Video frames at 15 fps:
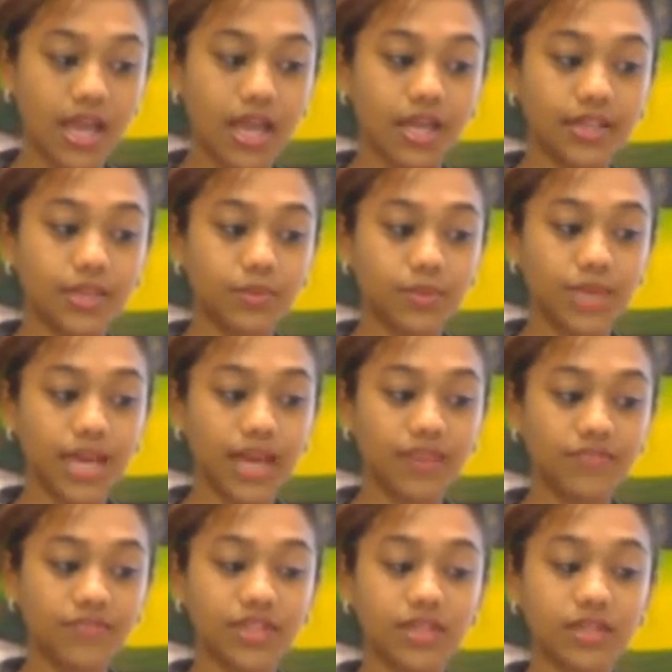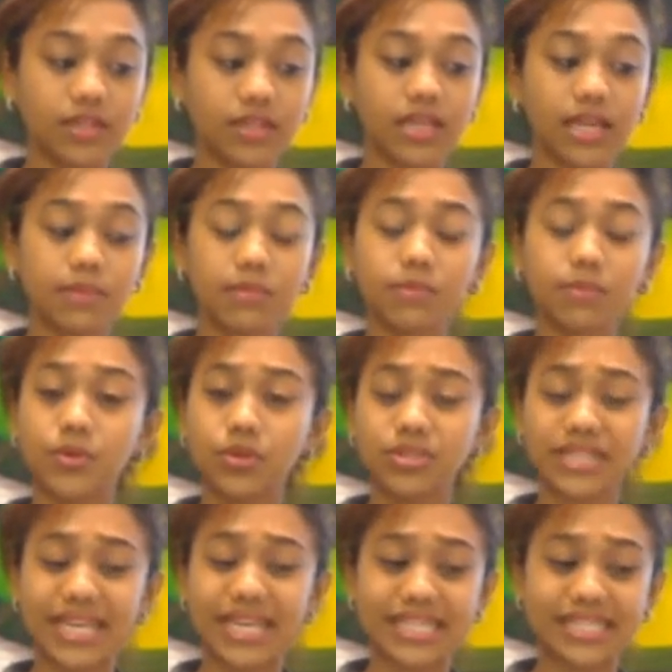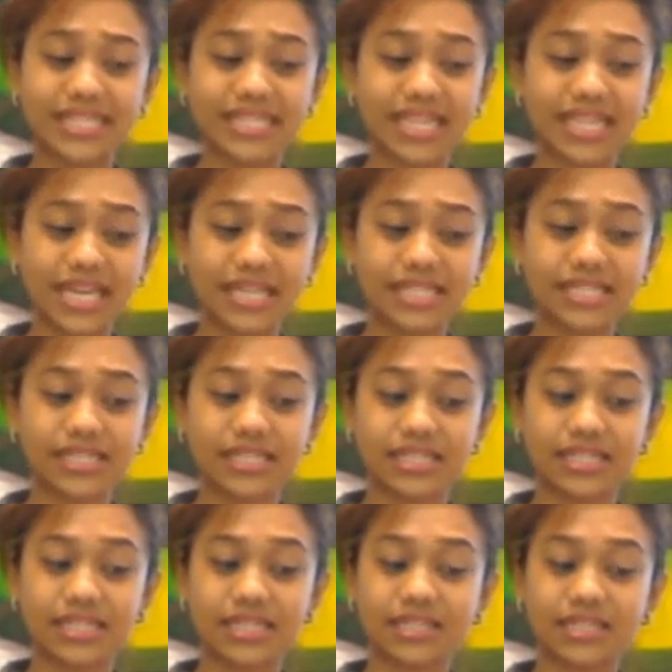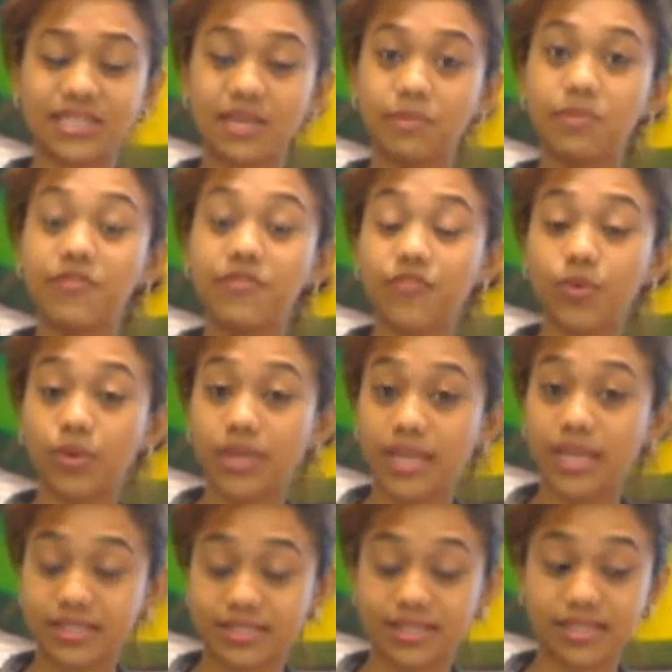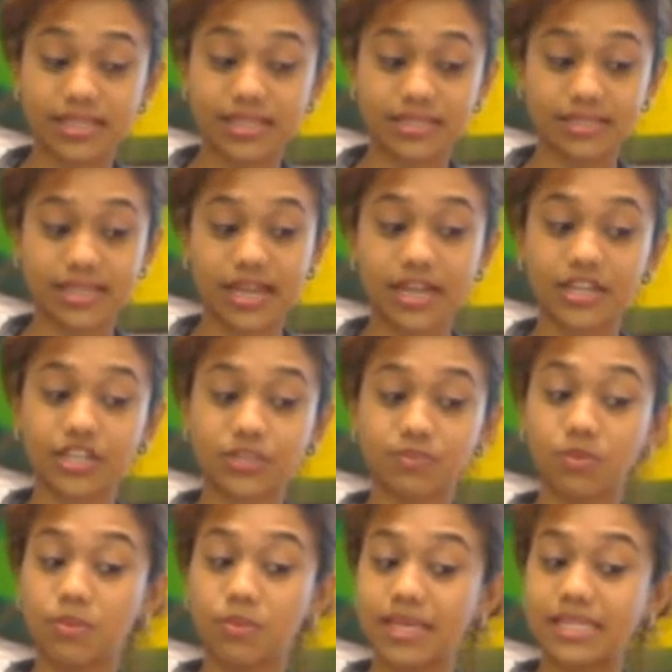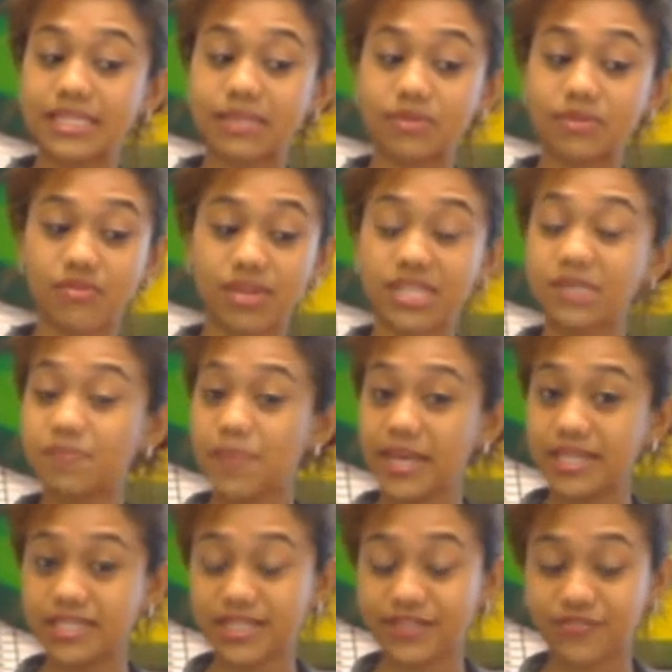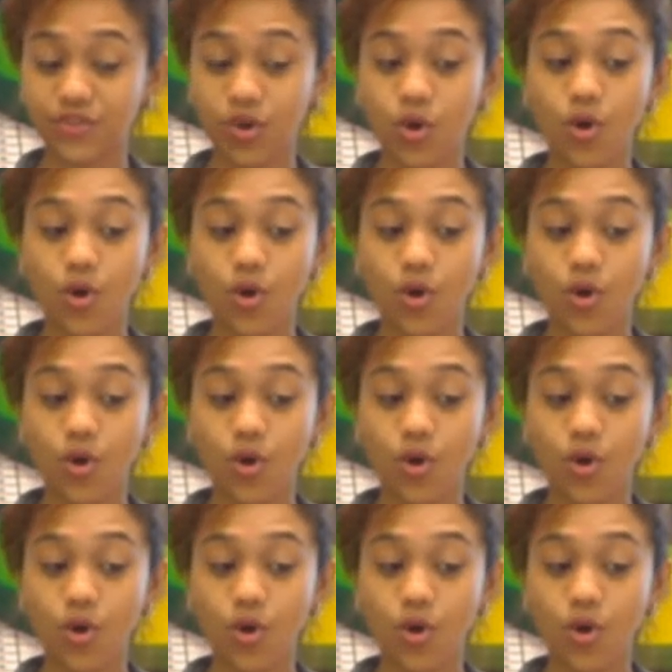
Then we have the Colombo's extended day before yesterday's sluggish momentum irrespective